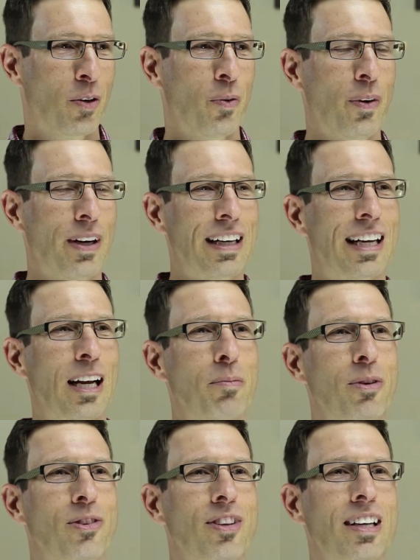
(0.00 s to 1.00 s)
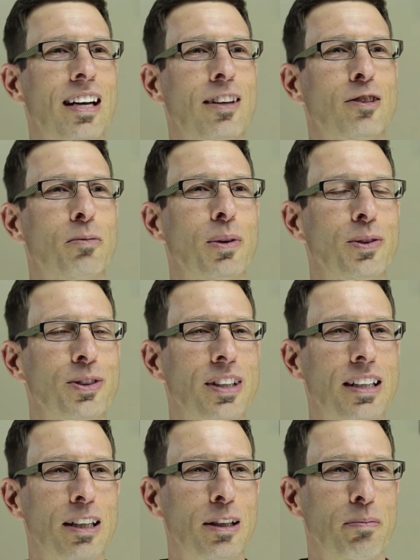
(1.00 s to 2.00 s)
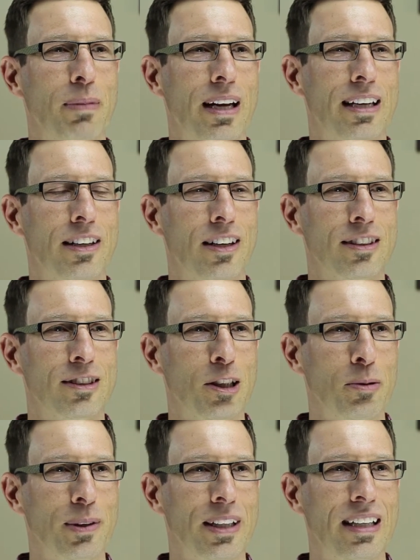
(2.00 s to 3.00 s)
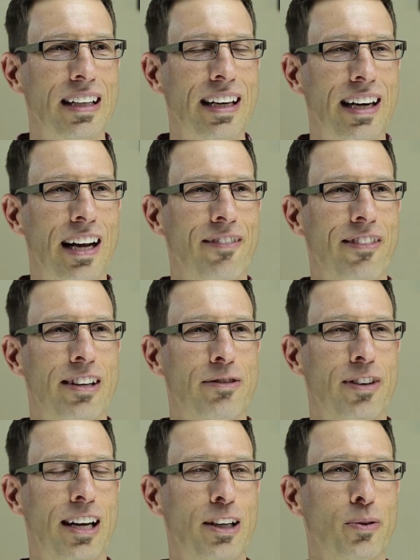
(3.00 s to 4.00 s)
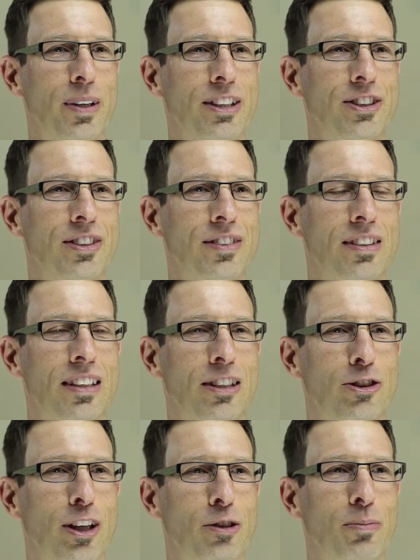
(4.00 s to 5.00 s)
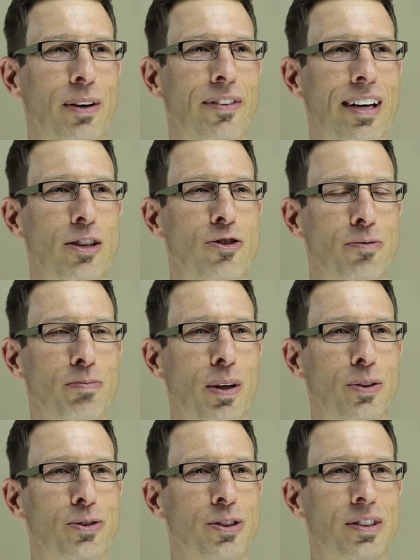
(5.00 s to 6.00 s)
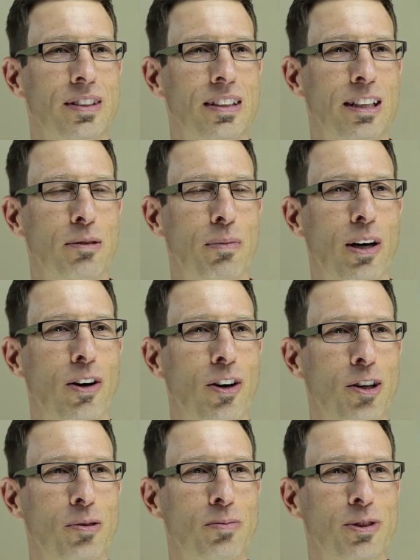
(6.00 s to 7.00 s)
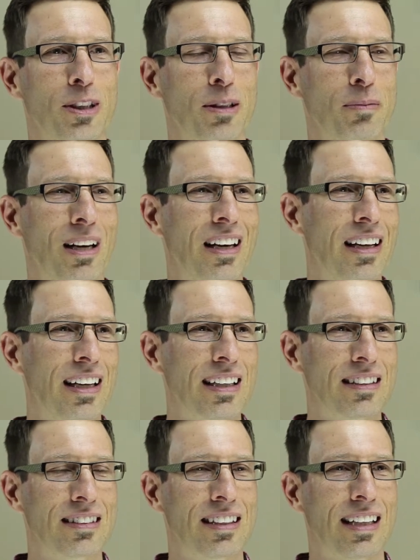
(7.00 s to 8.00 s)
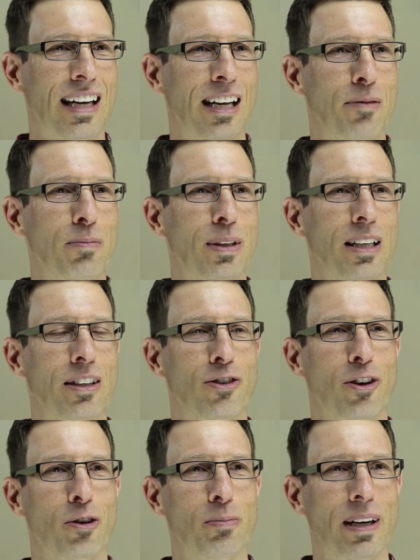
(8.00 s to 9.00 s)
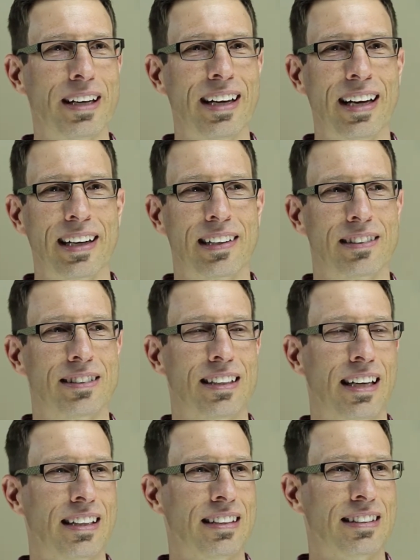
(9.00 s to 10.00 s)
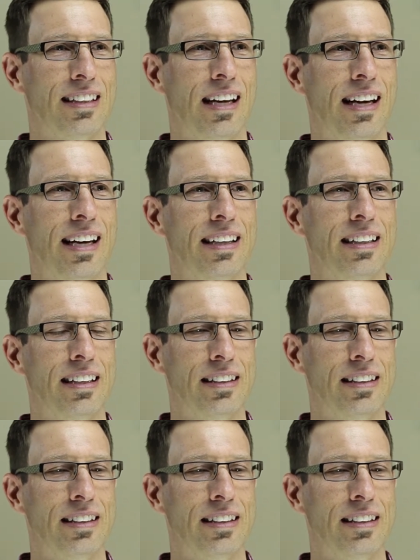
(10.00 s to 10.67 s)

When I came to see Dr. Montilla back in October, he did an evaluation. He checked my range of motion in my arms and my legs. He had me turn my neck side to side